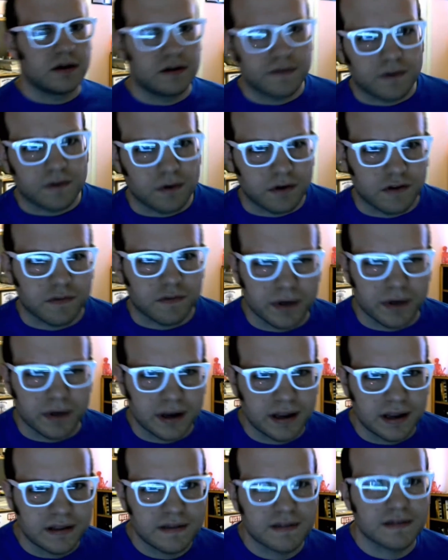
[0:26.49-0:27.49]
of course, but
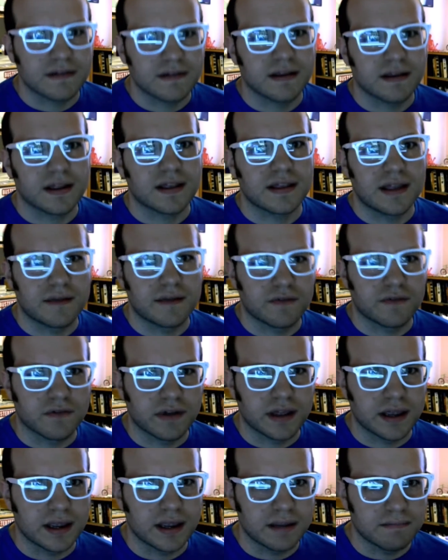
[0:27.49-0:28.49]
it's never
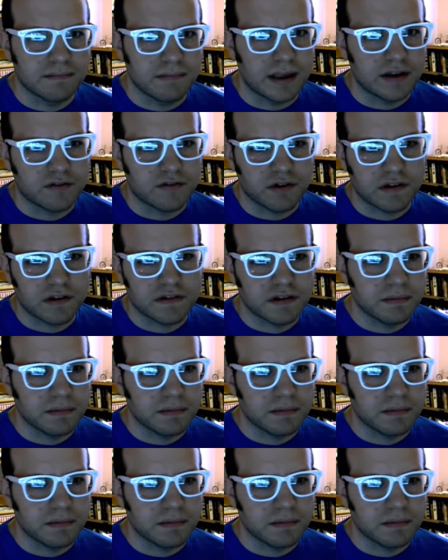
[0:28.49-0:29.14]
really interested me